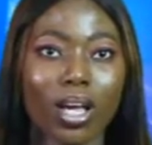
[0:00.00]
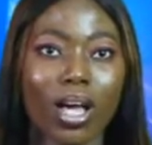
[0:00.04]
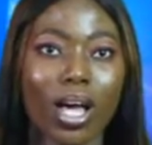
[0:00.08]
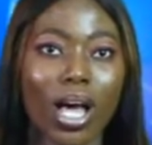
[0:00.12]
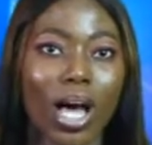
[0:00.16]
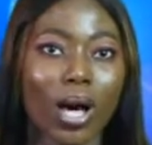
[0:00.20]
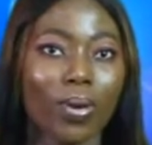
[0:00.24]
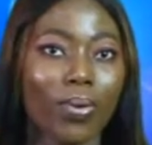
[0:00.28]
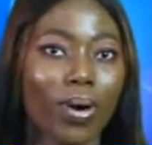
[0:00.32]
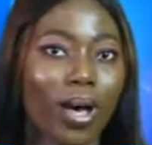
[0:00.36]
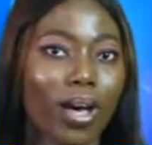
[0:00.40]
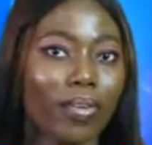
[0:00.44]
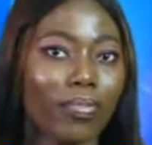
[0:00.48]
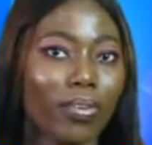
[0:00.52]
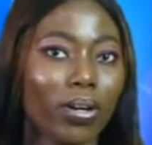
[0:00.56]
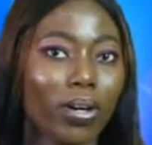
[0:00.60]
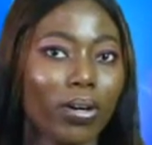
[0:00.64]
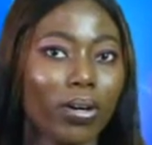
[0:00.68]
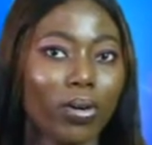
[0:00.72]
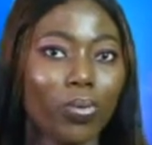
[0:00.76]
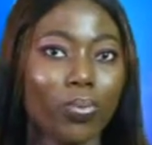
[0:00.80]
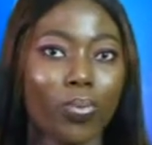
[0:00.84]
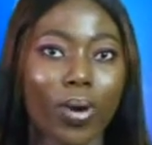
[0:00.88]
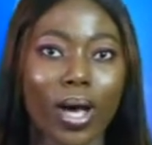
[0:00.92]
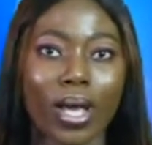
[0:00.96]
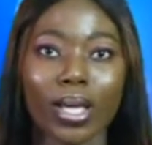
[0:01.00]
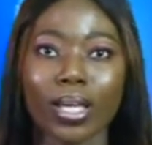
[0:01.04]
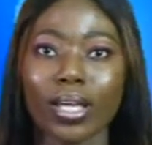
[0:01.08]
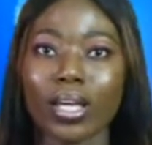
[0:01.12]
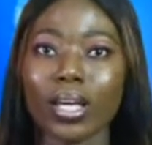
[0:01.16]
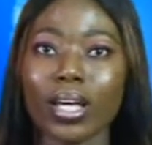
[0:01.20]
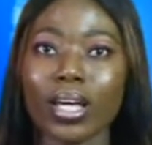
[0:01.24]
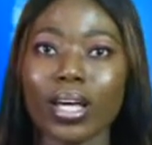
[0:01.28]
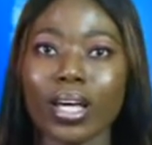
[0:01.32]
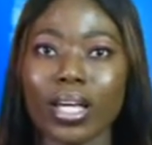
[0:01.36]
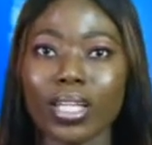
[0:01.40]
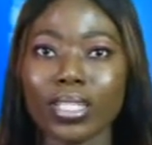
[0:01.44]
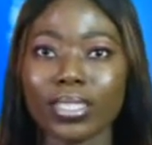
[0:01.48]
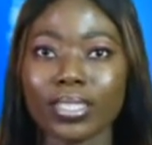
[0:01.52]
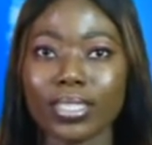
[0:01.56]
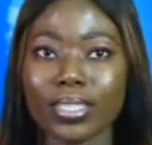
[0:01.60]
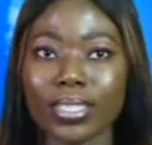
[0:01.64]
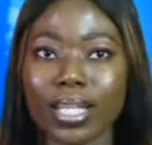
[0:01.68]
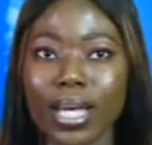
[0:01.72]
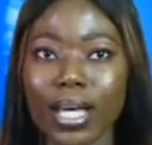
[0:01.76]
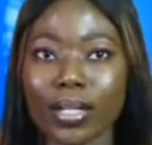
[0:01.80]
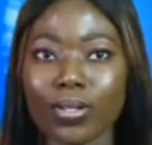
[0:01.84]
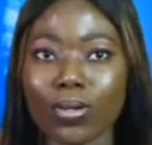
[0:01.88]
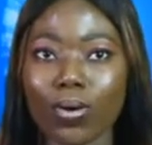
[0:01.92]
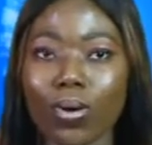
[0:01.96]
However, Wenger has
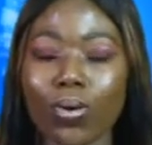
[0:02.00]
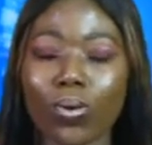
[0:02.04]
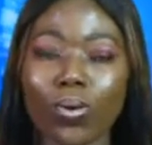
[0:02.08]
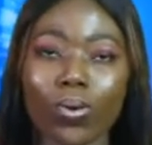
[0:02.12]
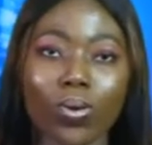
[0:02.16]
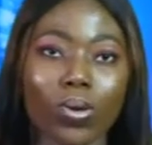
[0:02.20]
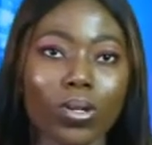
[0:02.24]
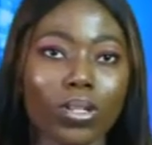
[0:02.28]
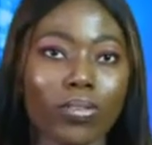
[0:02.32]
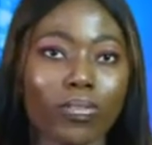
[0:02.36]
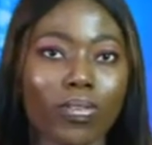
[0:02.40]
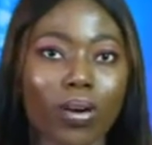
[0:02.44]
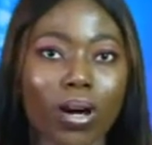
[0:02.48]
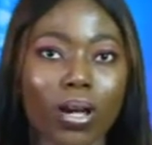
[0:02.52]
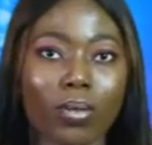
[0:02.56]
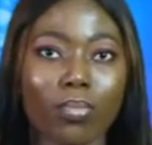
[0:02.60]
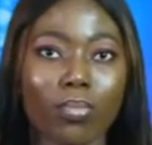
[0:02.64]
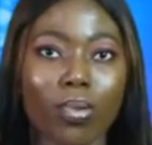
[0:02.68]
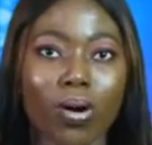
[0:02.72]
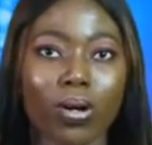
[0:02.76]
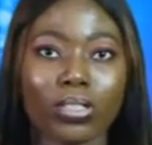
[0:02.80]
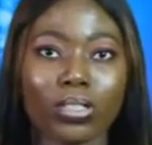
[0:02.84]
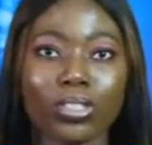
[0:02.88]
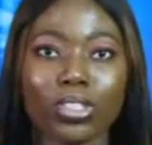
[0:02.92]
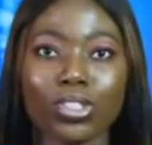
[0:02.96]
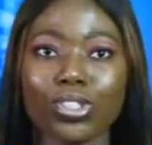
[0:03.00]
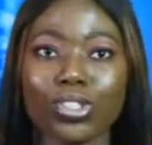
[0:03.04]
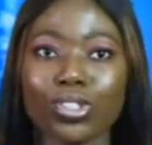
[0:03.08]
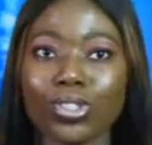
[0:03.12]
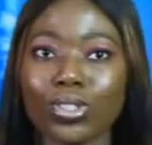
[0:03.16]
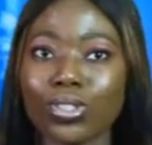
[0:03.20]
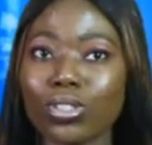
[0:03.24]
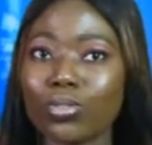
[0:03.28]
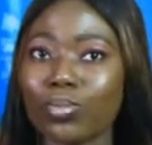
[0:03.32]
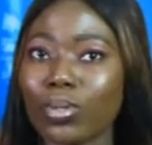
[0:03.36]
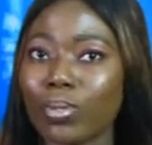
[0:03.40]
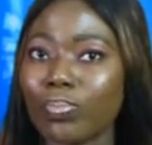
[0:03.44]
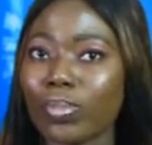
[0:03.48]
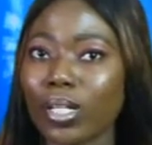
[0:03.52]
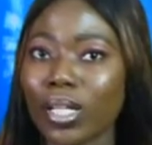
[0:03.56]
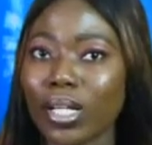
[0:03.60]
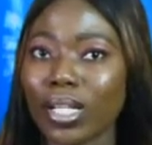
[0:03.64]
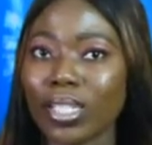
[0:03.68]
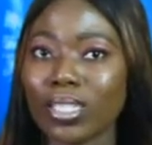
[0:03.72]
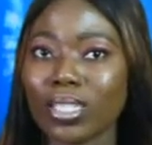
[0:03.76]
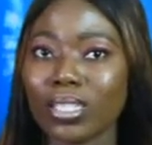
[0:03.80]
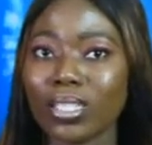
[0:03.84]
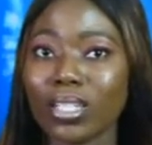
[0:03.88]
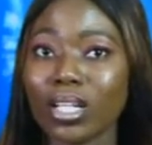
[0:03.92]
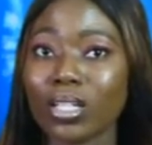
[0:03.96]
said all qualifying matches should be
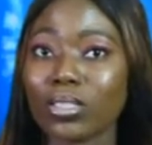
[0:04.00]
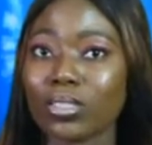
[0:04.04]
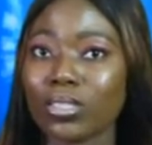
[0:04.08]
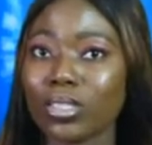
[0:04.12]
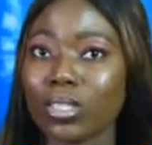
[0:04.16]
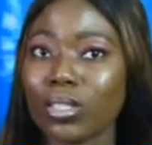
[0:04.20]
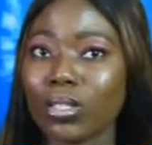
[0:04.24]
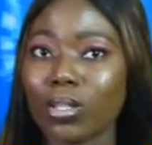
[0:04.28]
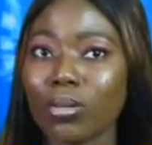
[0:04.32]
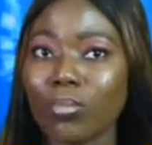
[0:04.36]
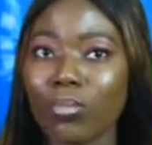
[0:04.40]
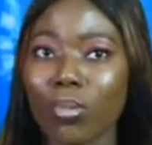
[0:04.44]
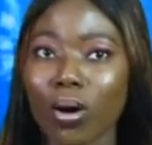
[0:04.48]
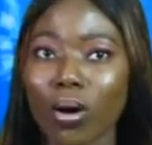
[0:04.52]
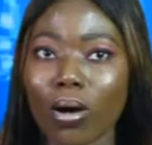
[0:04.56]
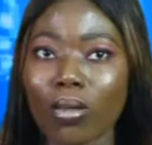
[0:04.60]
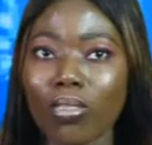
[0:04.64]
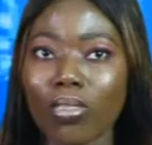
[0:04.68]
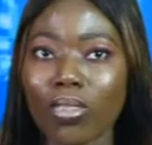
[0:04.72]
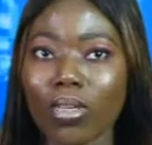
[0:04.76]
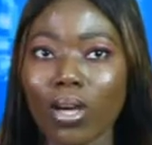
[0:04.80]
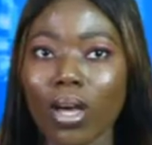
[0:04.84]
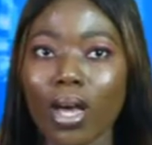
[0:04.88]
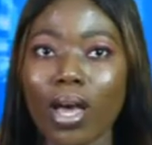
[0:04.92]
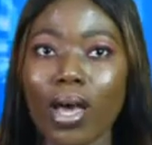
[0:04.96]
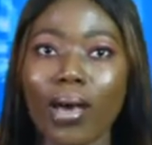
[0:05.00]
played in a single month,